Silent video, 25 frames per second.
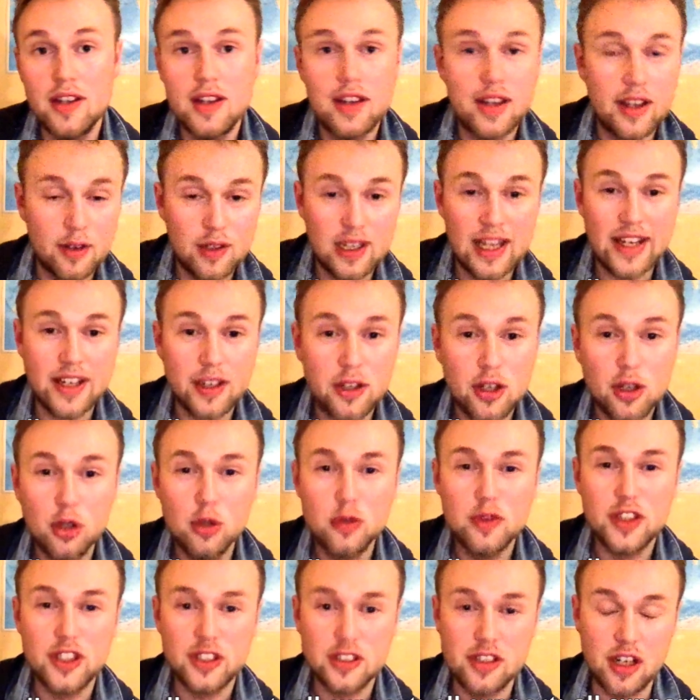like
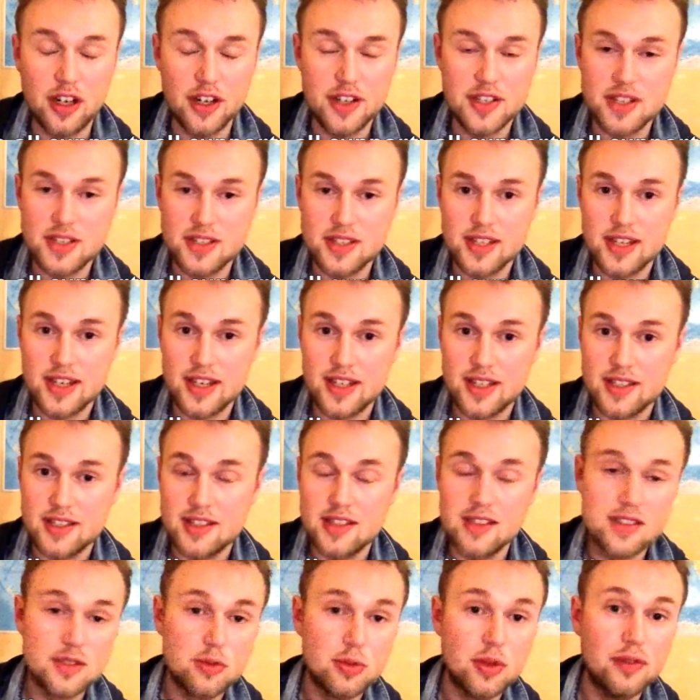covert
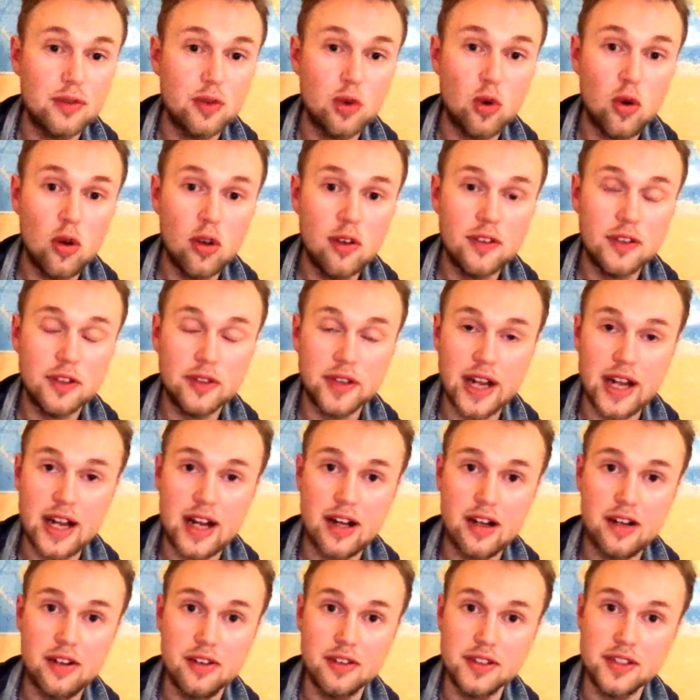narcissists, revolve
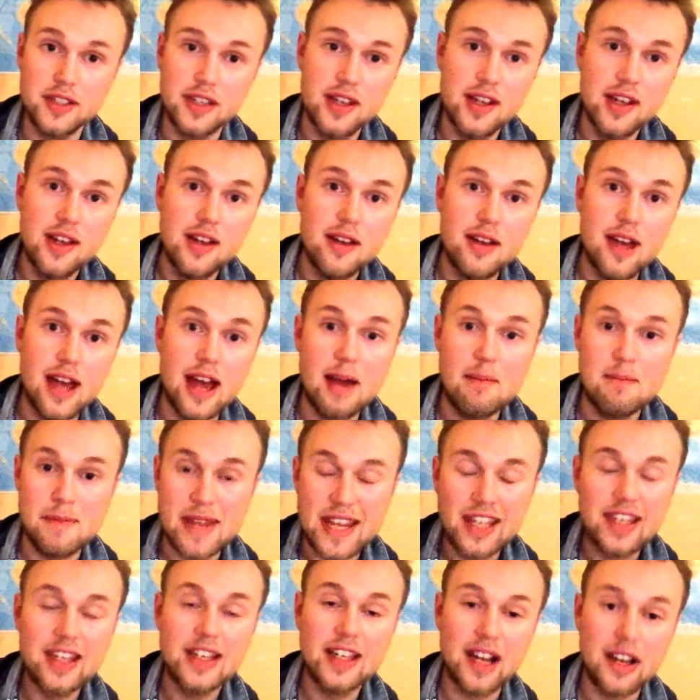around uh,
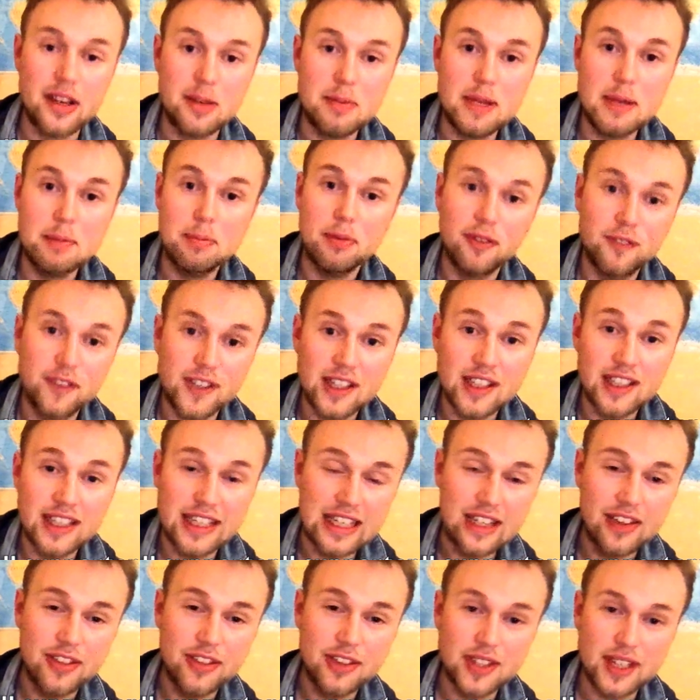making other people feel
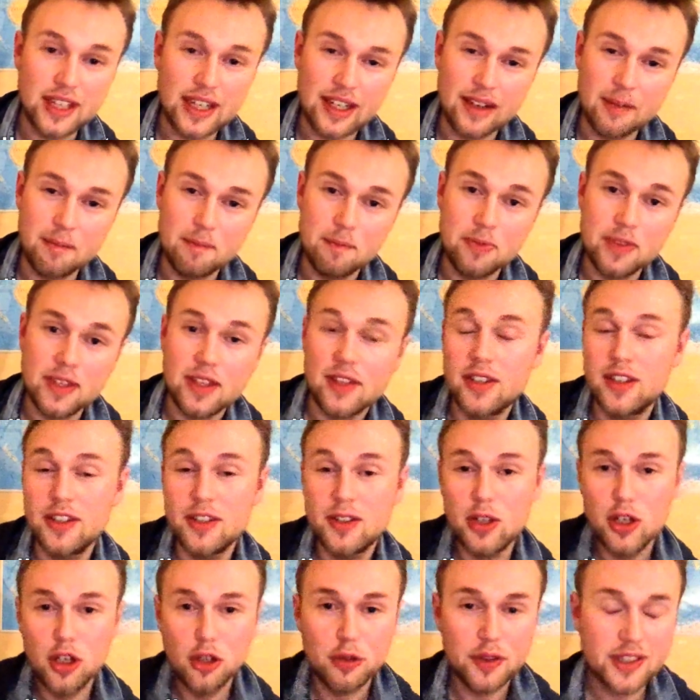guilty. The
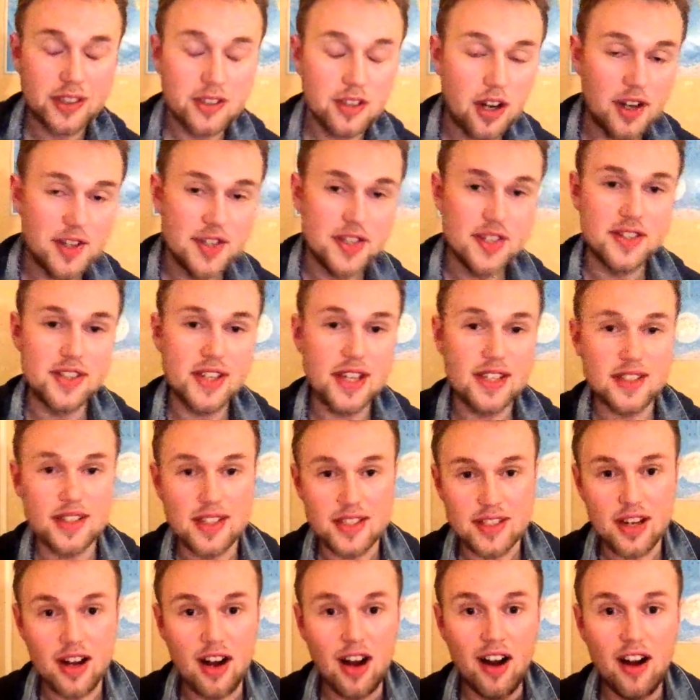covert narcissist is
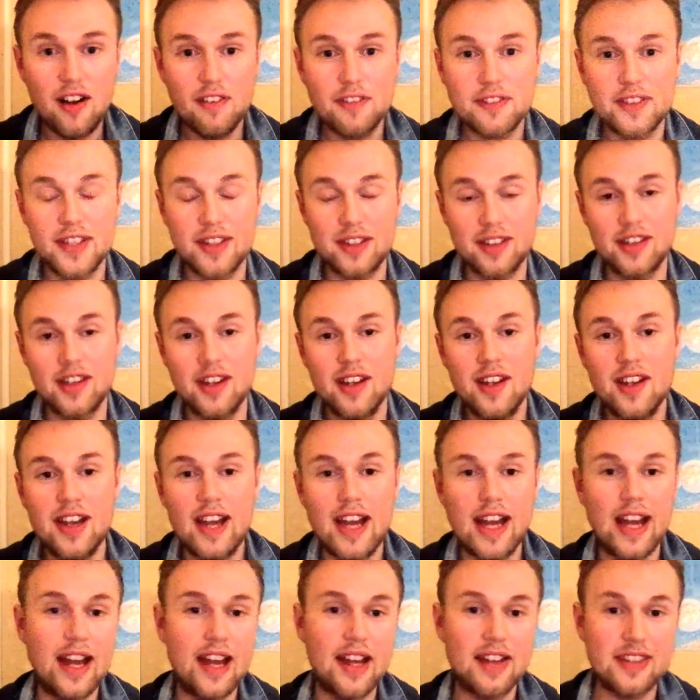often
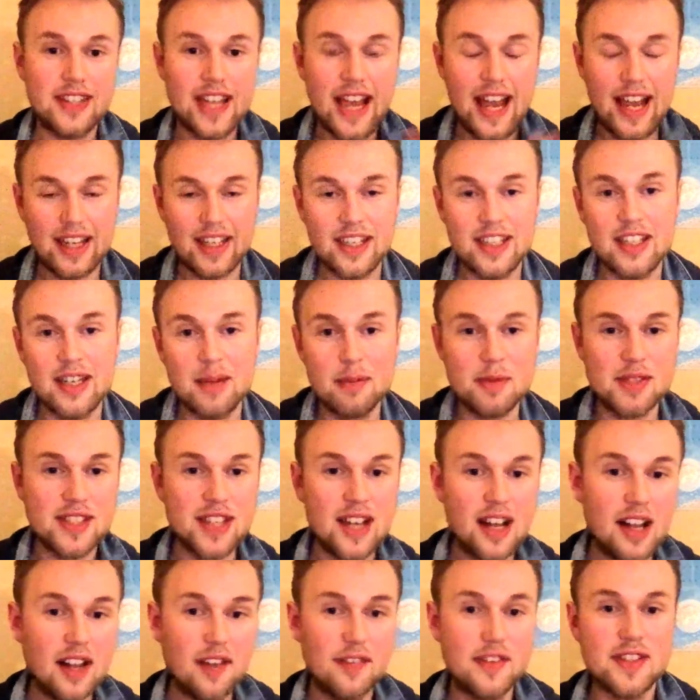uh, attacking
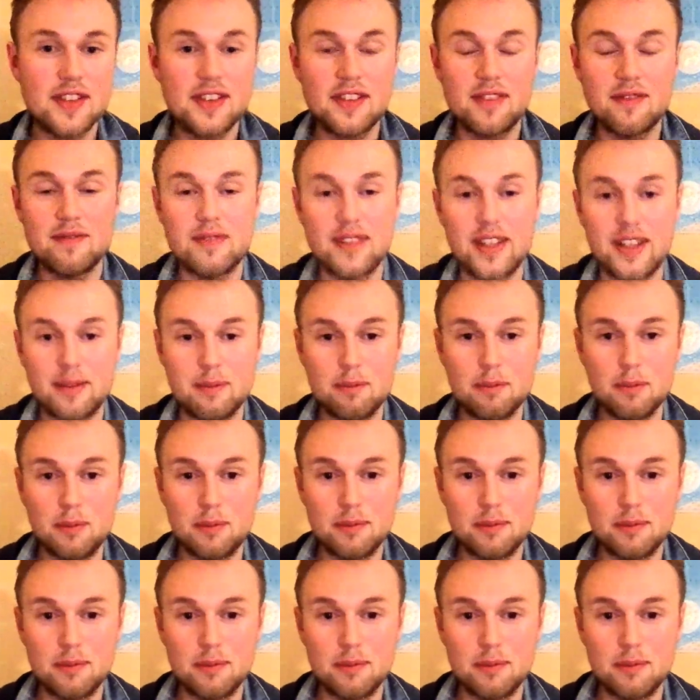themselves and